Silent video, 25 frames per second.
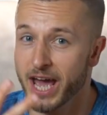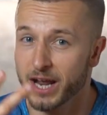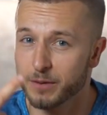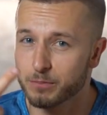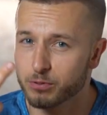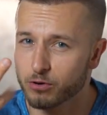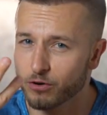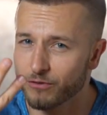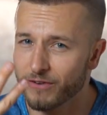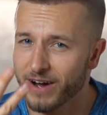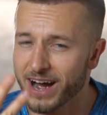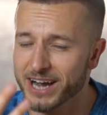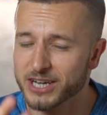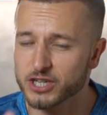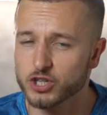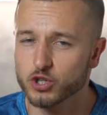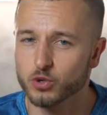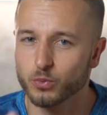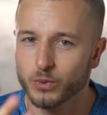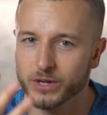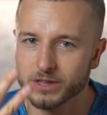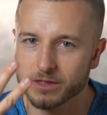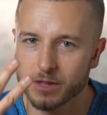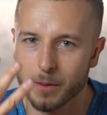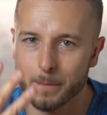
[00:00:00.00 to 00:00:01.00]
and provide you
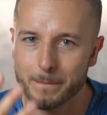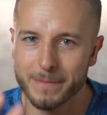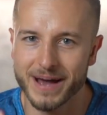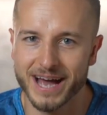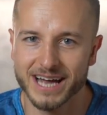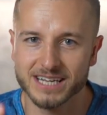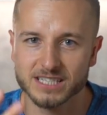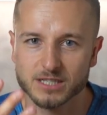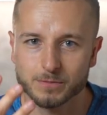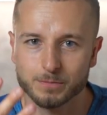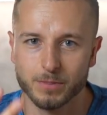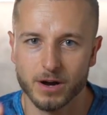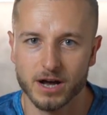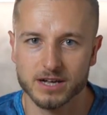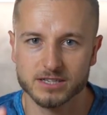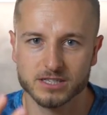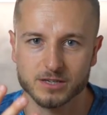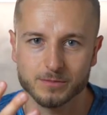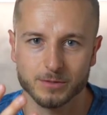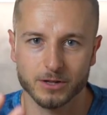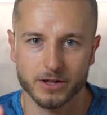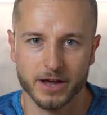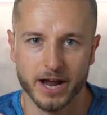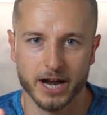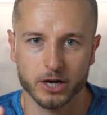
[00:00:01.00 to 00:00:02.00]
with the best
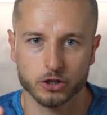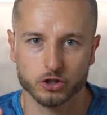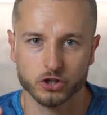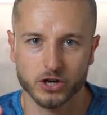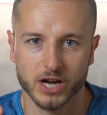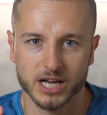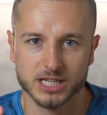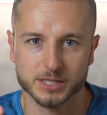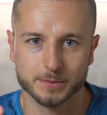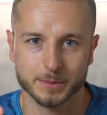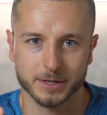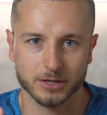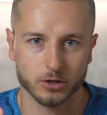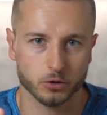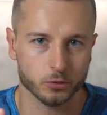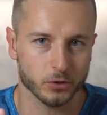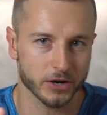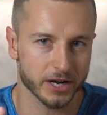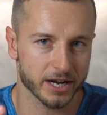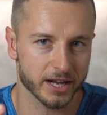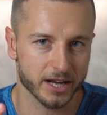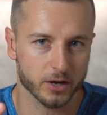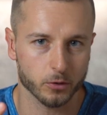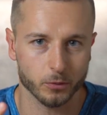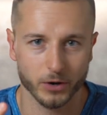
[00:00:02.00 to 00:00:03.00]
possible hair transplant
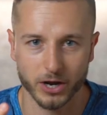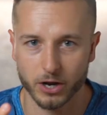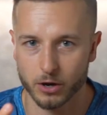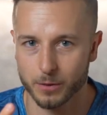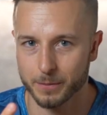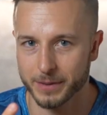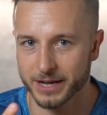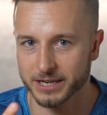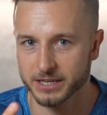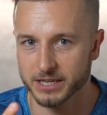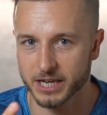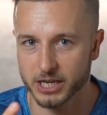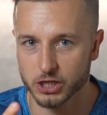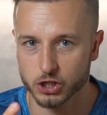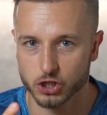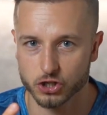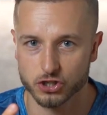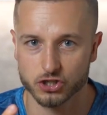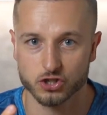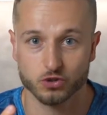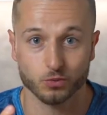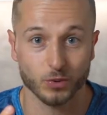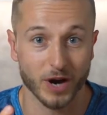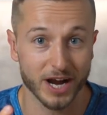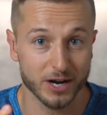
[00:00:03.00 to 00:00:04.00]
clinic
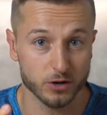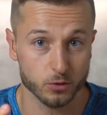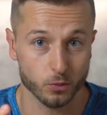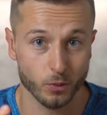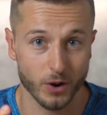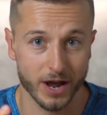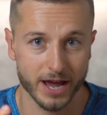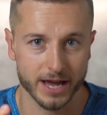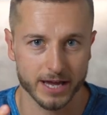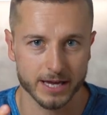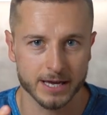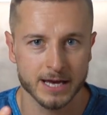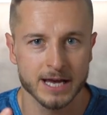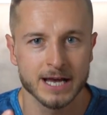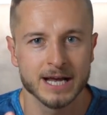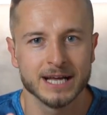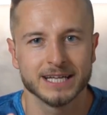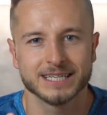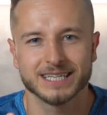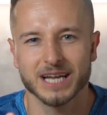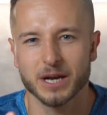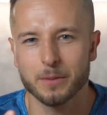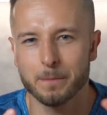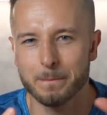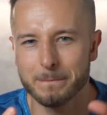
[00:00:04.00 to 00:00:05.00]
recommendations right away,
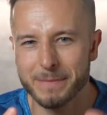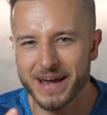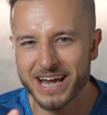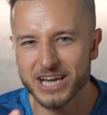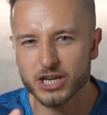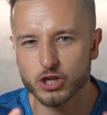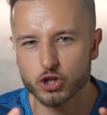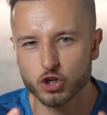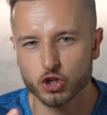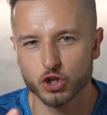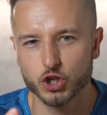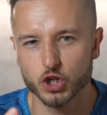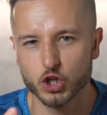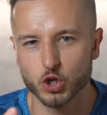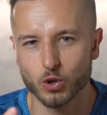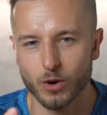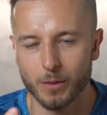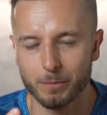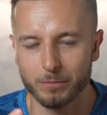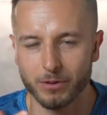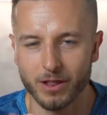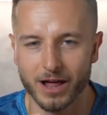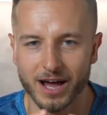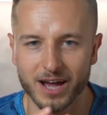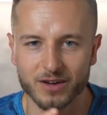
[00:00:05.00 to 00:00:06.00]
then make sure you
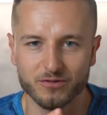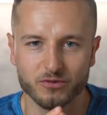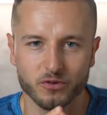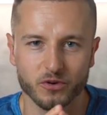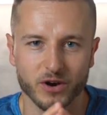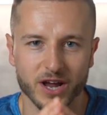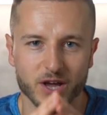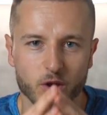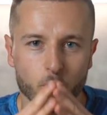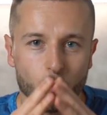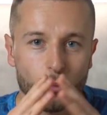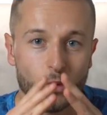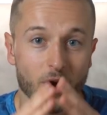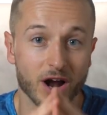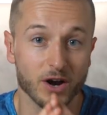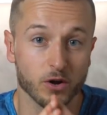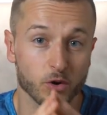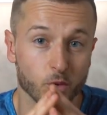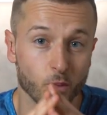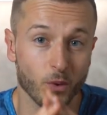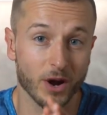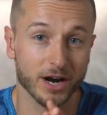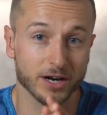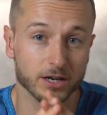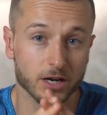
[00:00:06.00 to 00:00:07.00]
apply for a
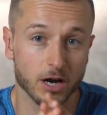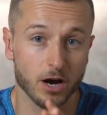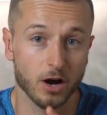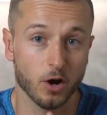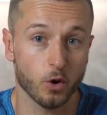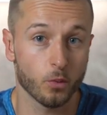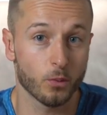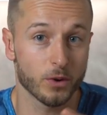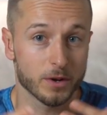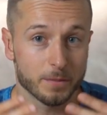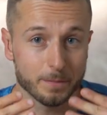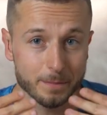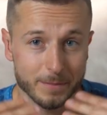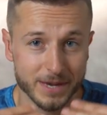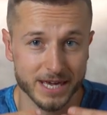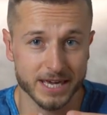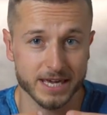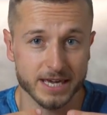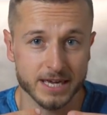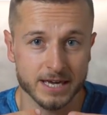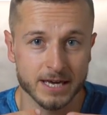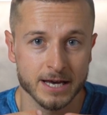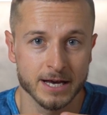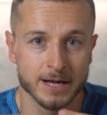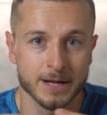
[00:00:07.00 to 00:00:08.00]
one-on-one call with
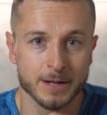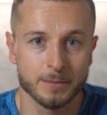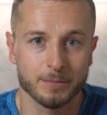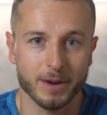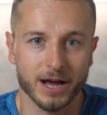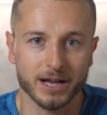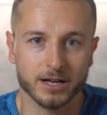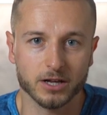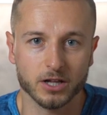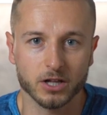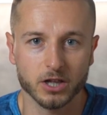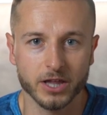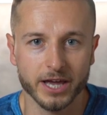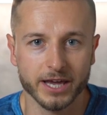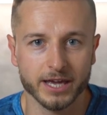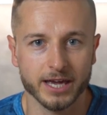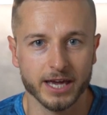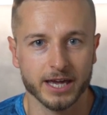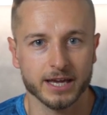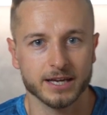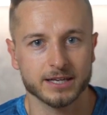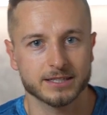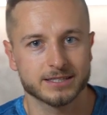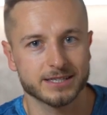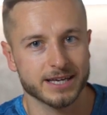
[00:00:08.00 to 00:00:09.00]
me by
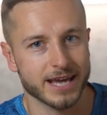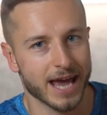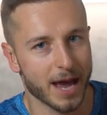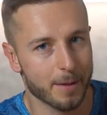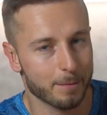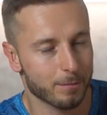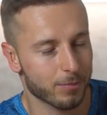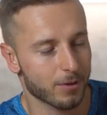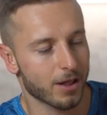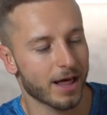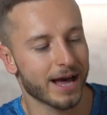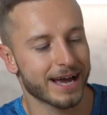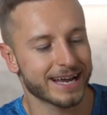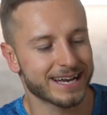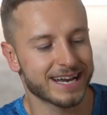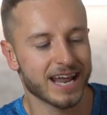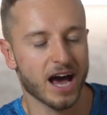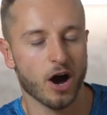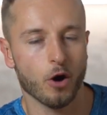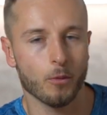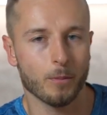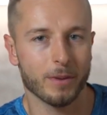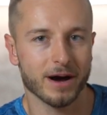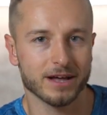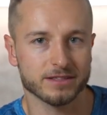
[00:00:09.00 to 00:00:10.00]
clicking the Apply
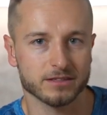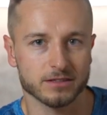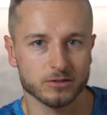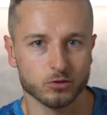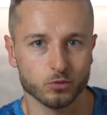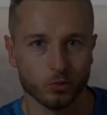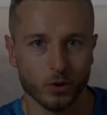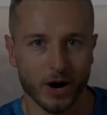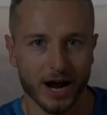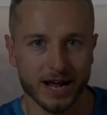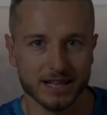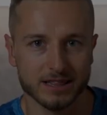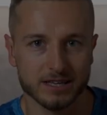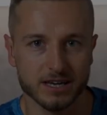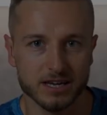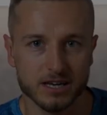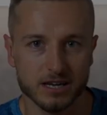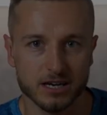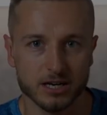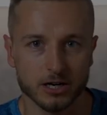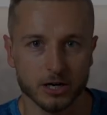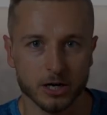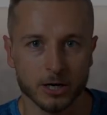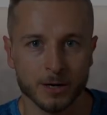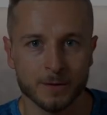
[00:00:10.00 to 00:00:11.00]
Now button right
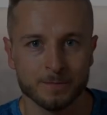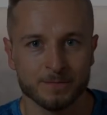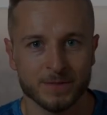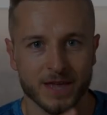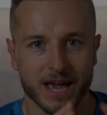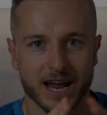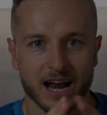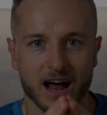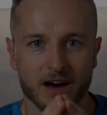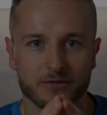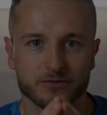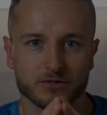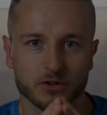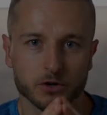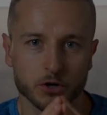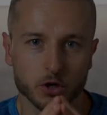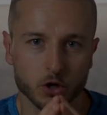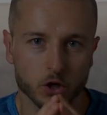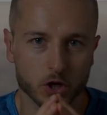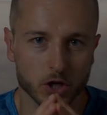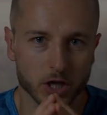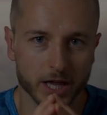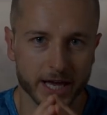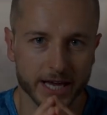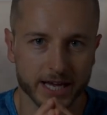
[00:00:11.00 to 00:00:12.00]
here. And after you
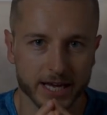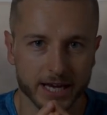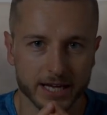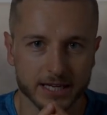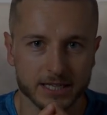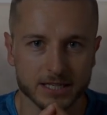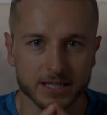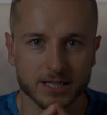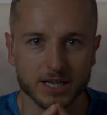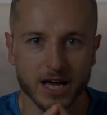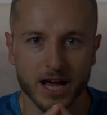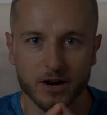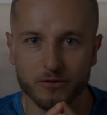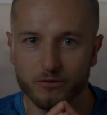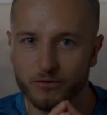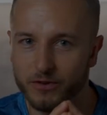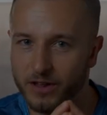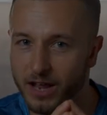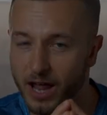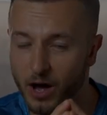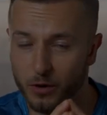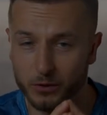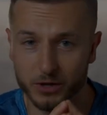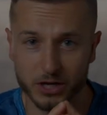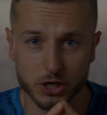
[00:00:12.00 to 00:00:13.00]
click it and
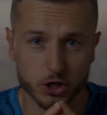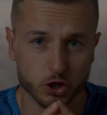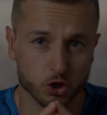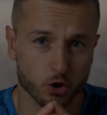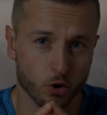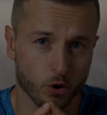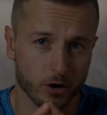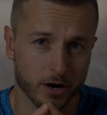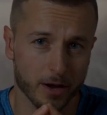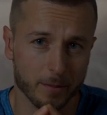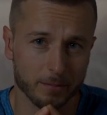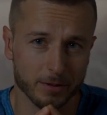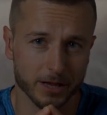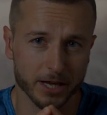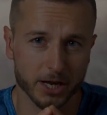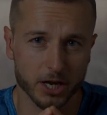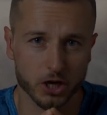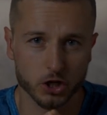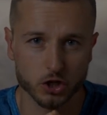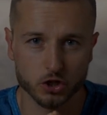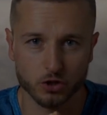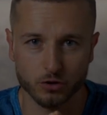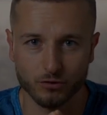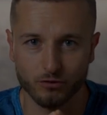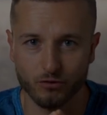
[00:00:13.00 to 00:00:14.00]
fill out a short
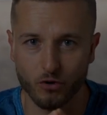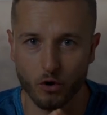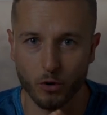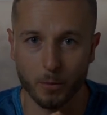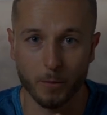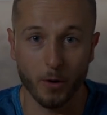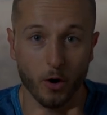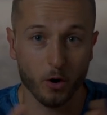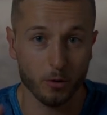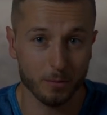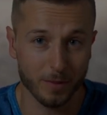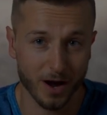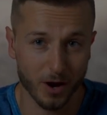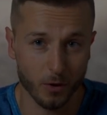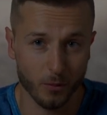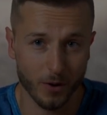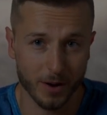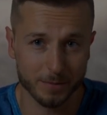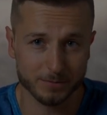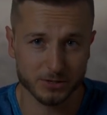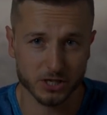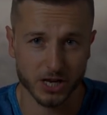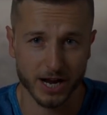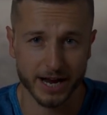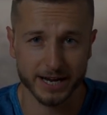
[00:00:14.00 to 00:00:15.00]
application form on my
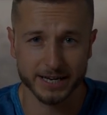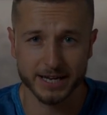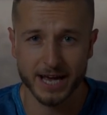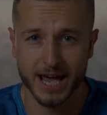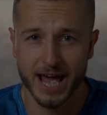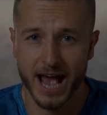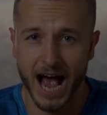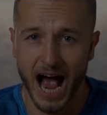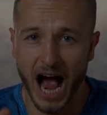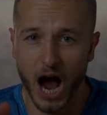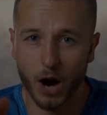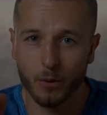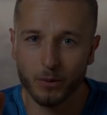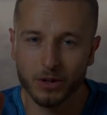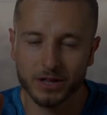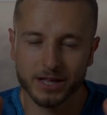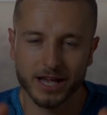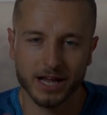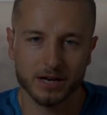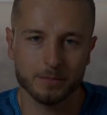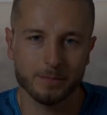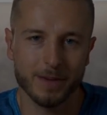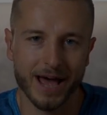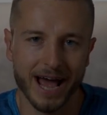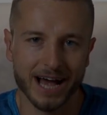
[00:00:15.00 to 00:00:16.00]
website, I will
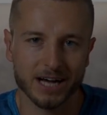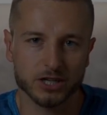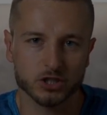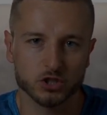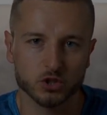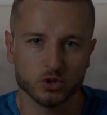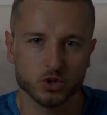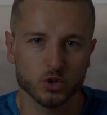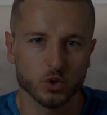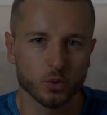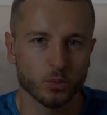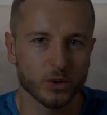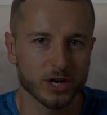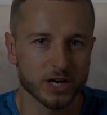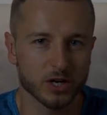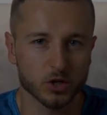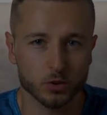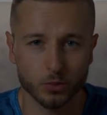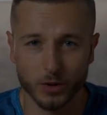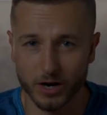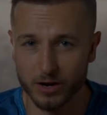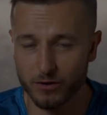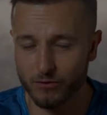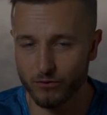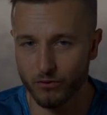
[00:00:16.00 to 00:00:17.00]
get back to you within
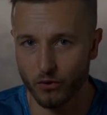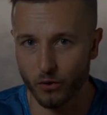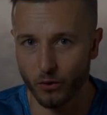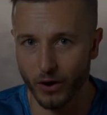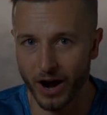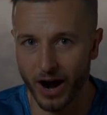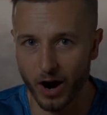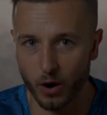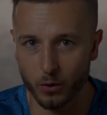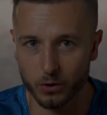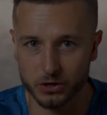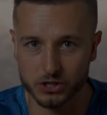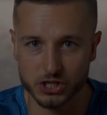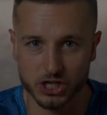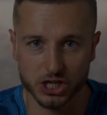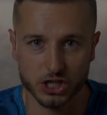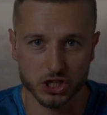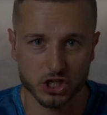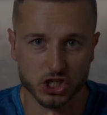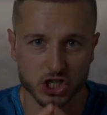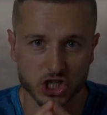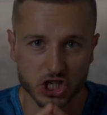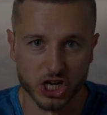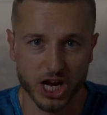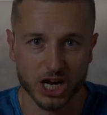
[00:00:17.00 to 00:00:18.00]
24 hours and
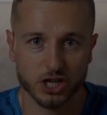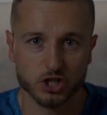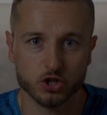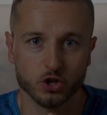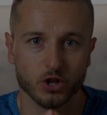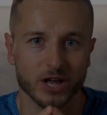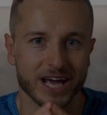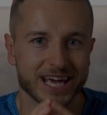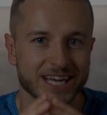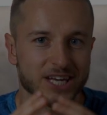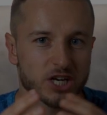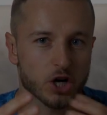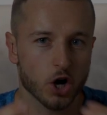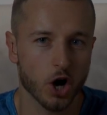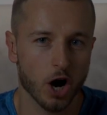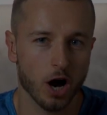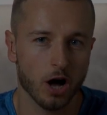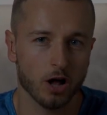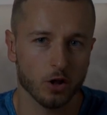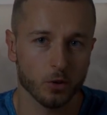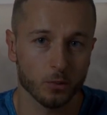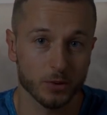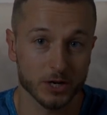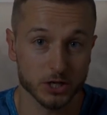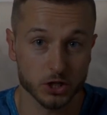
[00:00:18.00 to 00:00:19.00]
schedule a
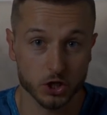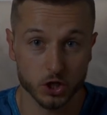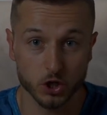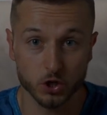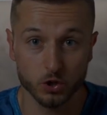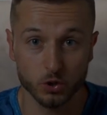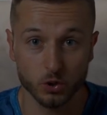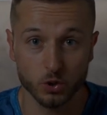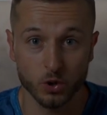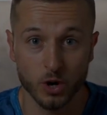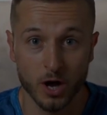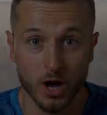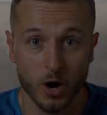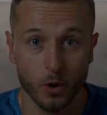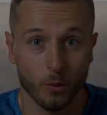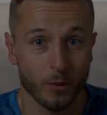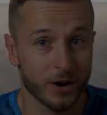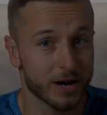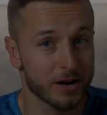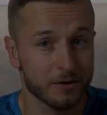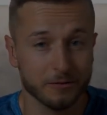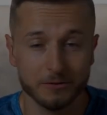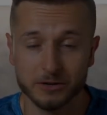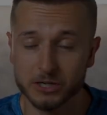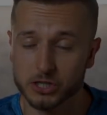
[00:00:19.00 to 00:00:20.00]
call with you
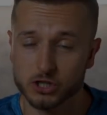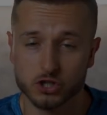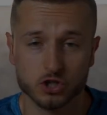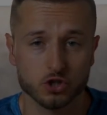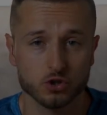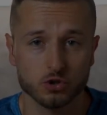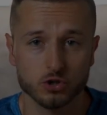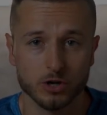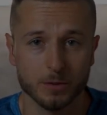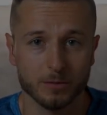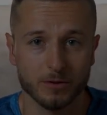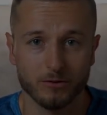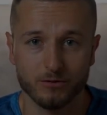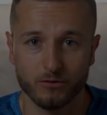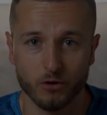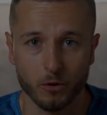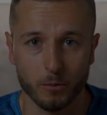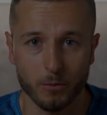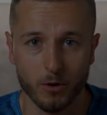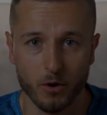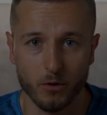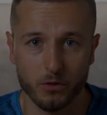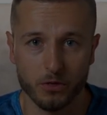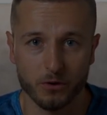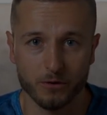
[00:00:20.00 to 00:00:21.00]
whenever it's suitable for
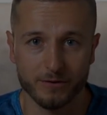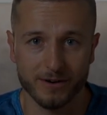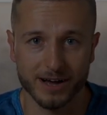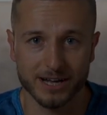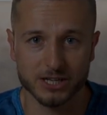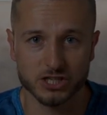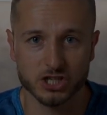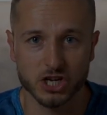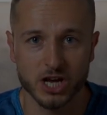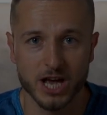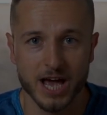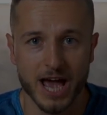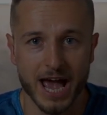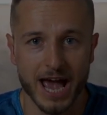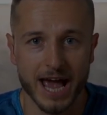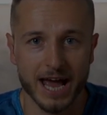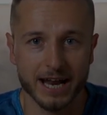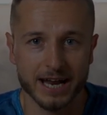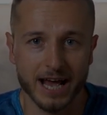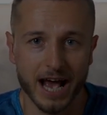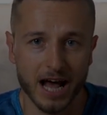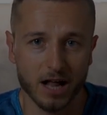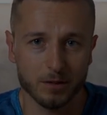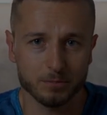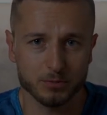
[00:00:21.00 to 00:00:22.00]
both of us and
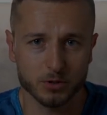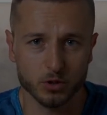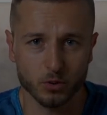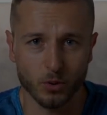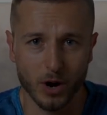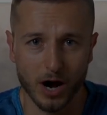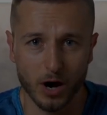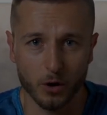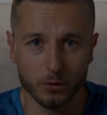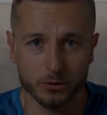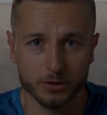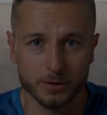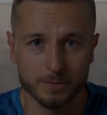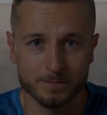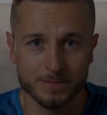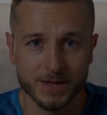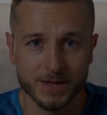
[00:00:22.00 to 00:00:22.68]
help you out.